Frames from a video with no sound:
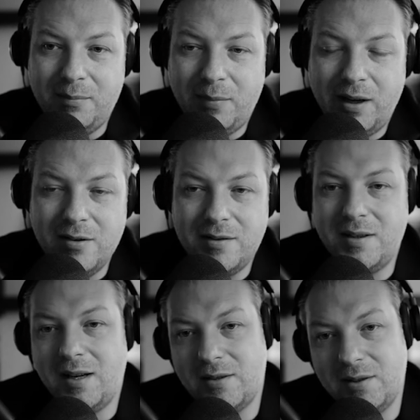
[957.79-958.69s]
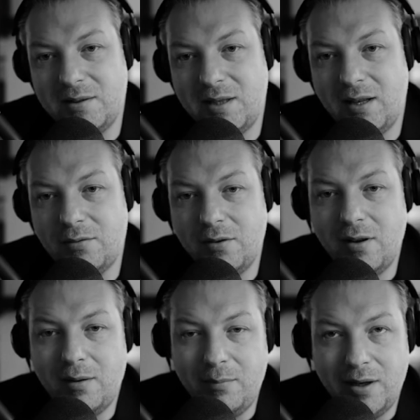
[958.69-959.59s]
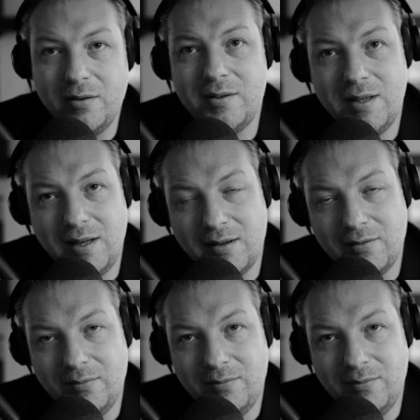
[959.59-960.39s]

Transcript: because they are successful and because they are